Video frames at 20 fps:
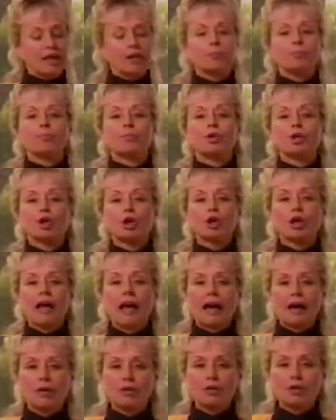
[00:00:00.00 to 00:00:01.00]
to burn
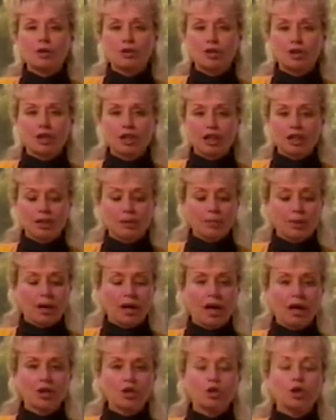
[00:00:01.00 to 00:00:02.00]
out those chicken
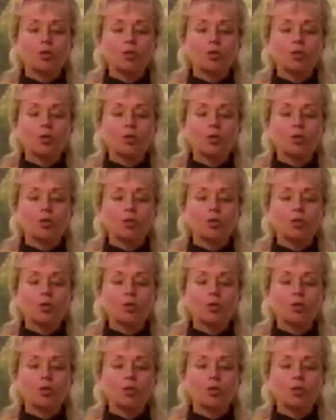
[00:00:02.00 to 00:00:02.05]
pox?